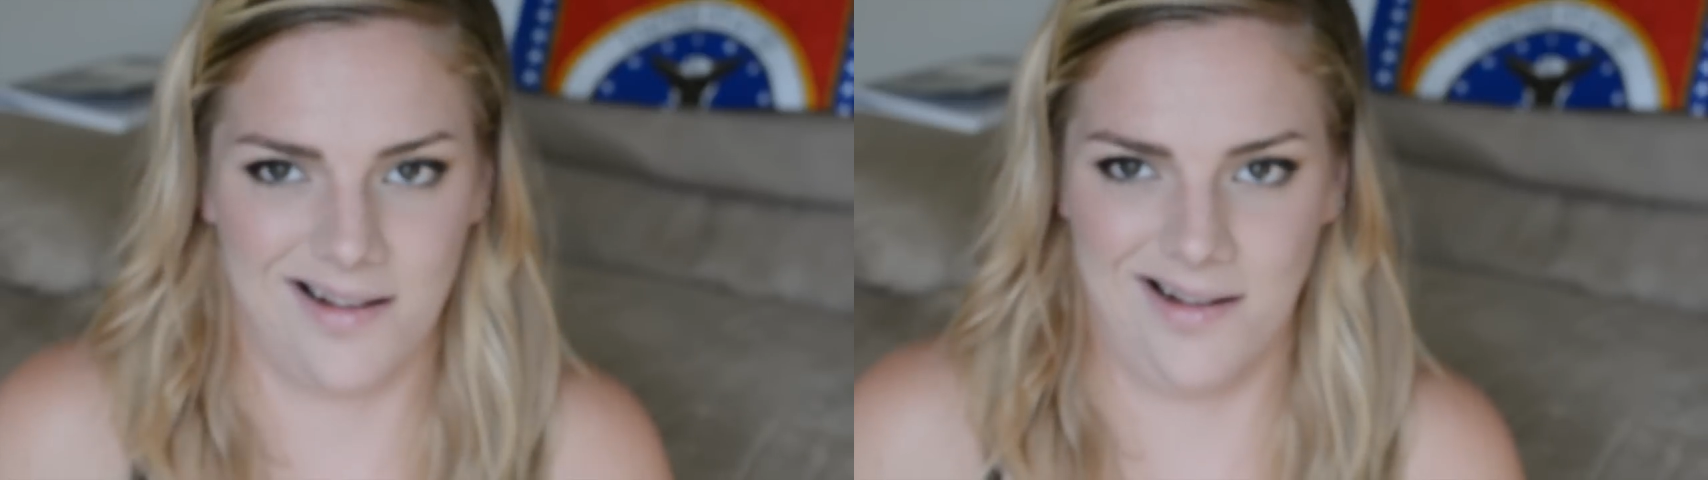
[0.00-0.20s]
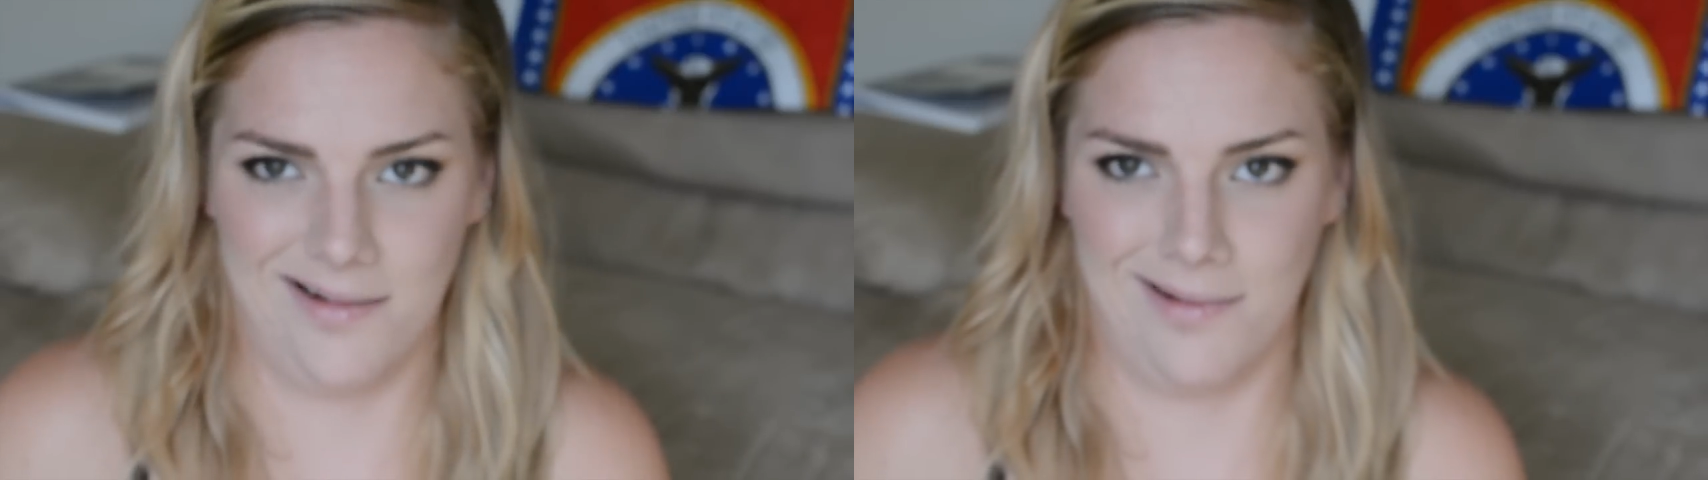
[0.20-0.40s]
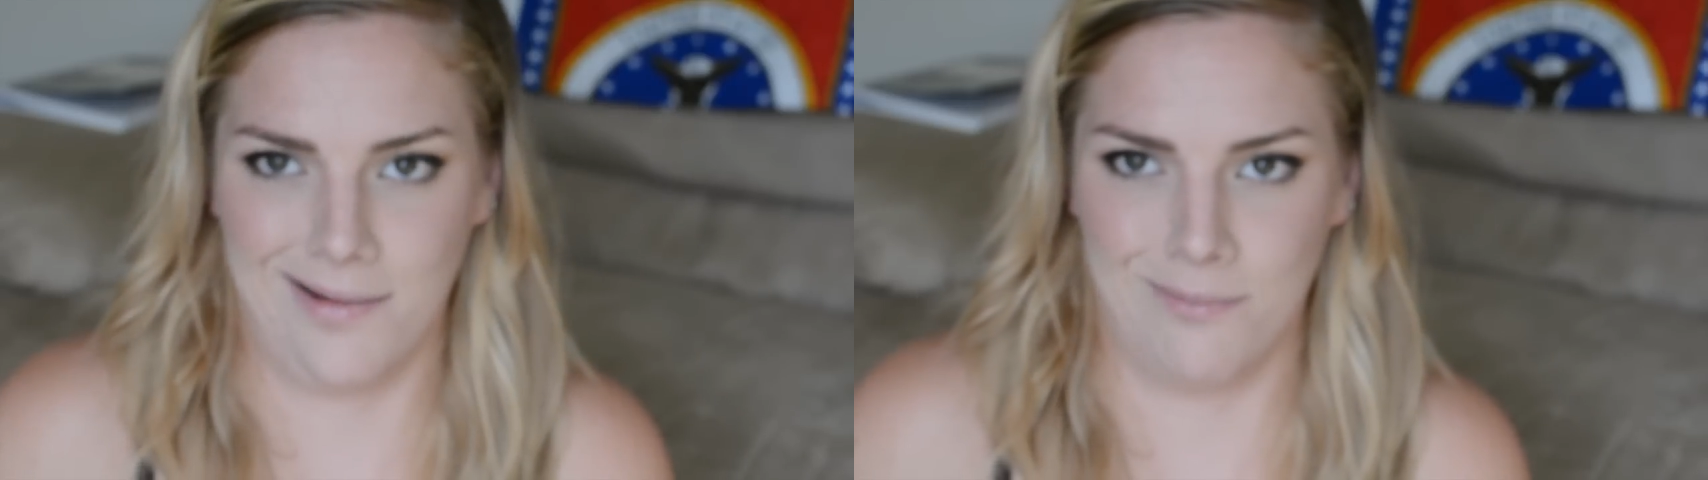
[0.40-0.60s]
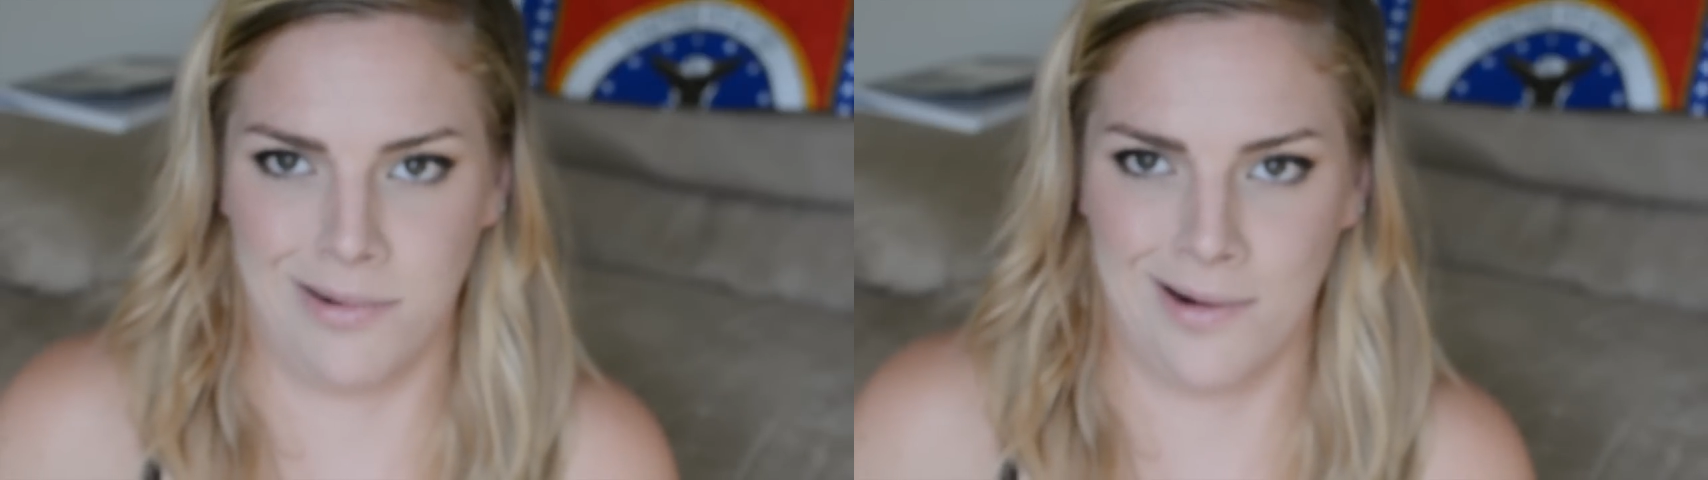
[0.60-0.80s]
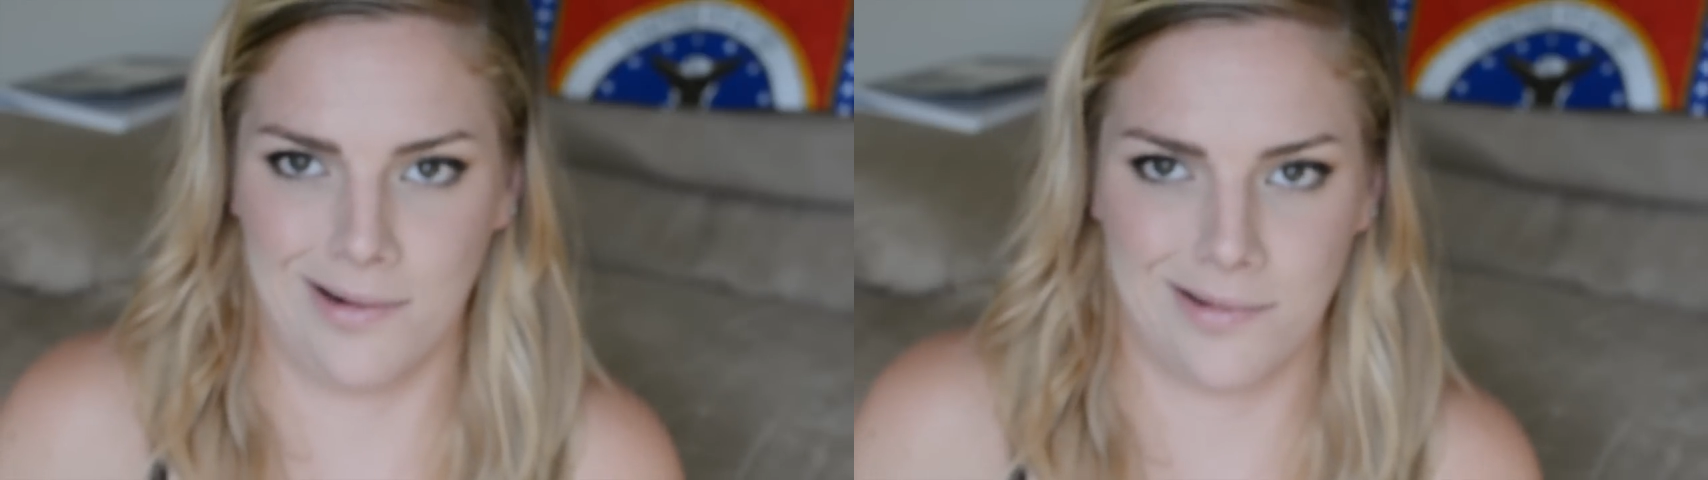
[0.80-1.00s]
I'm gonna make a
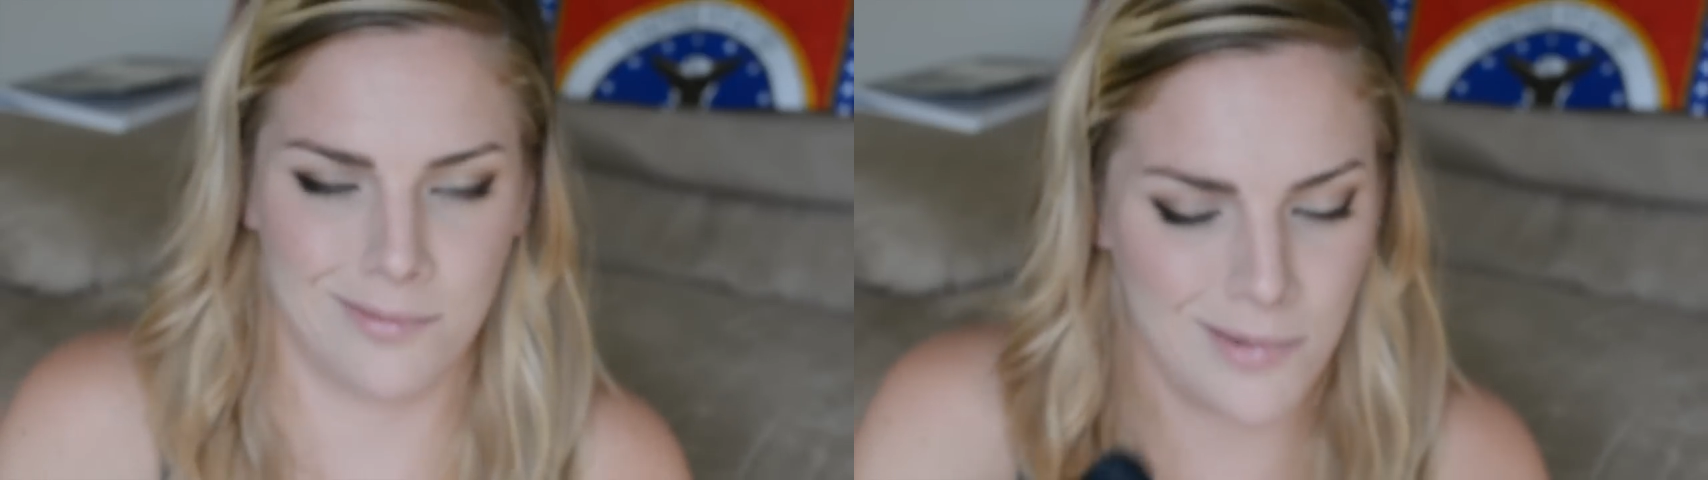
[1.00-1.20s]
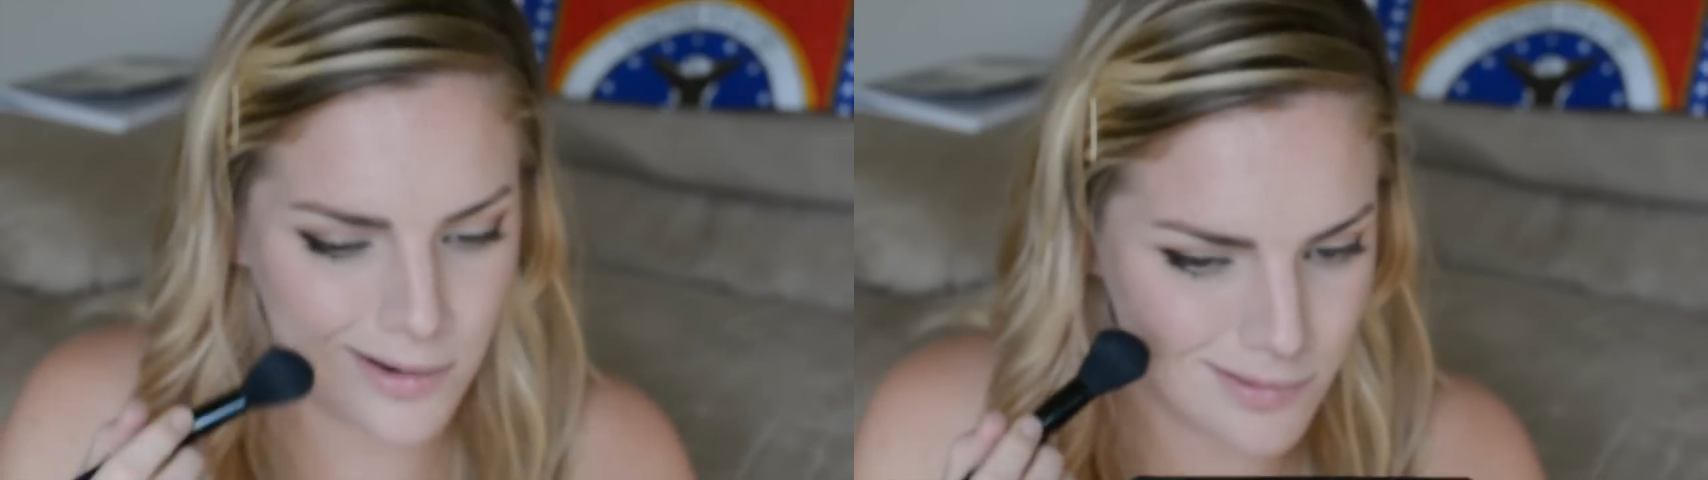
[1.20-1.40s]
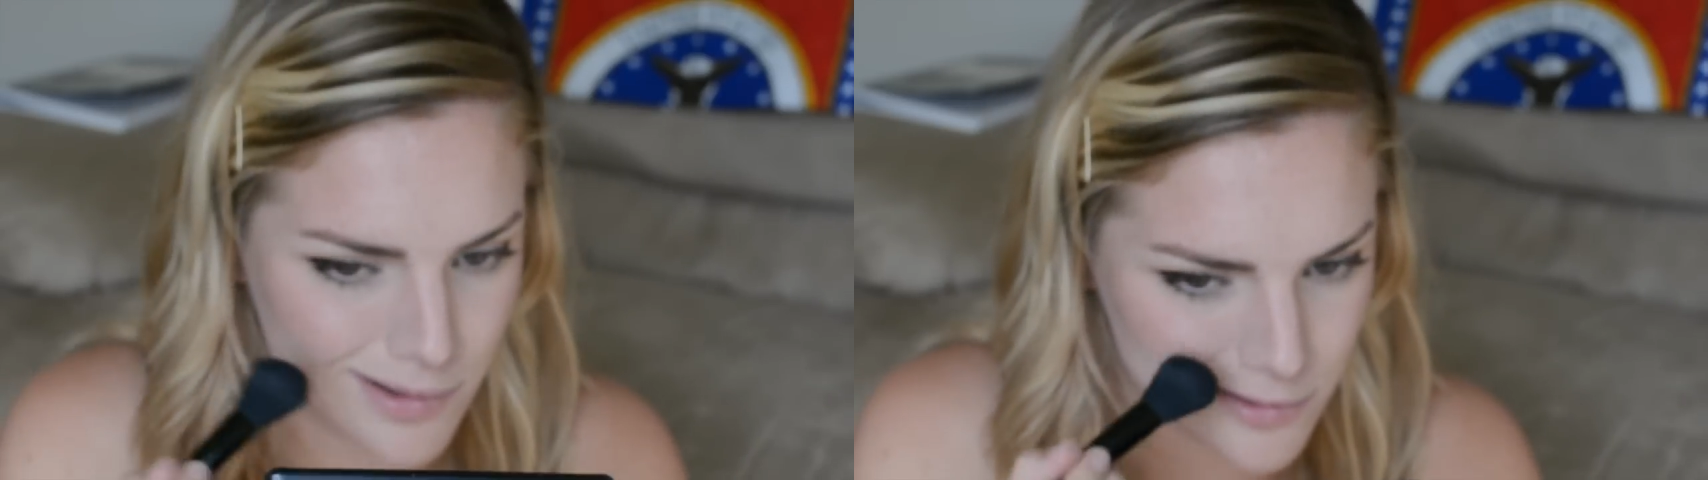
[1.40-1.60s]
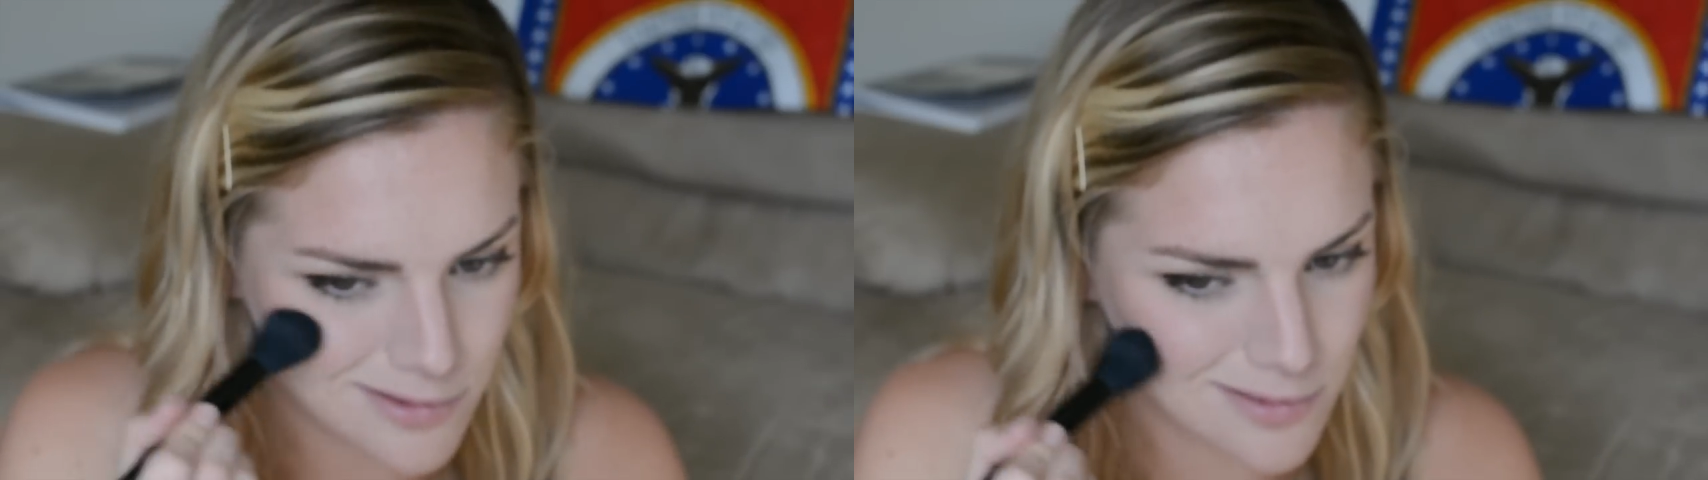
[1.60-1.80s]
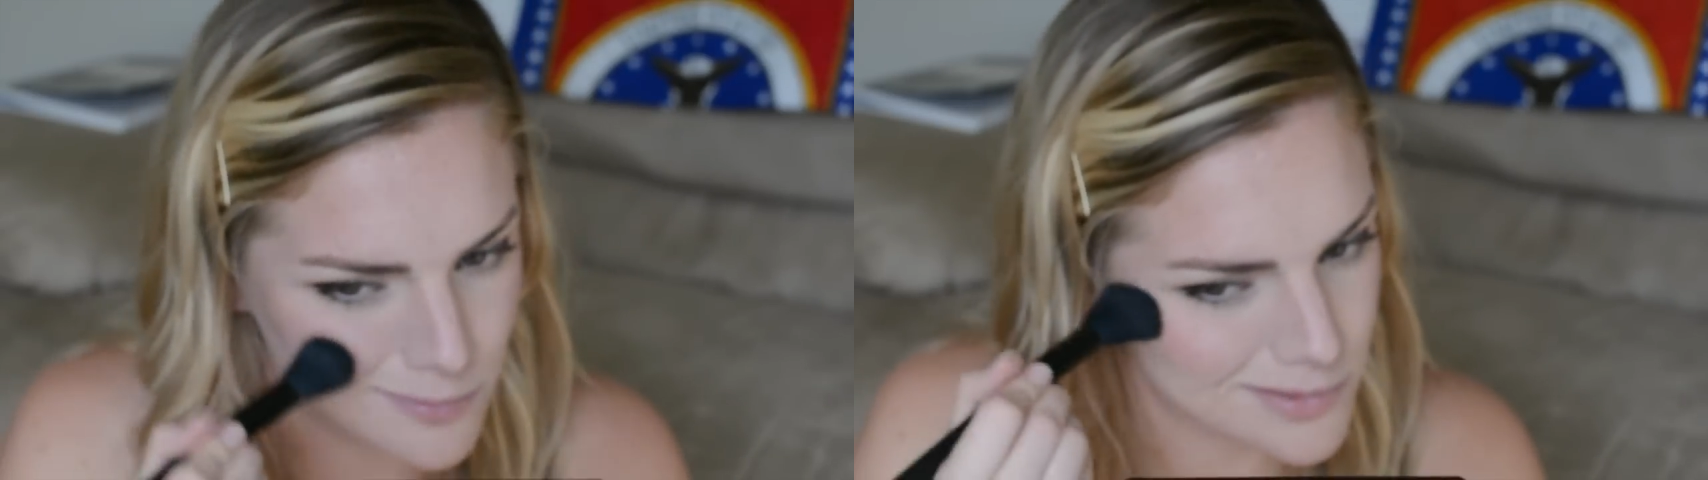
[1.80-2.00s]
pretty smile like
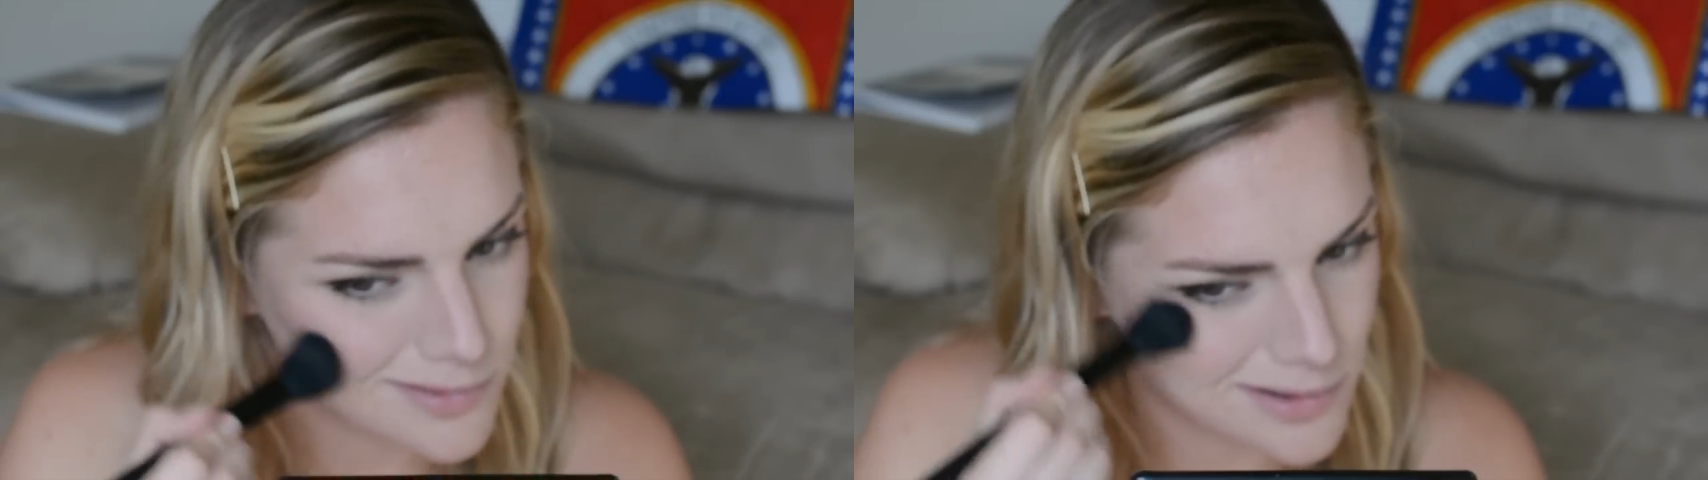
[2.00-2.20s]
this on one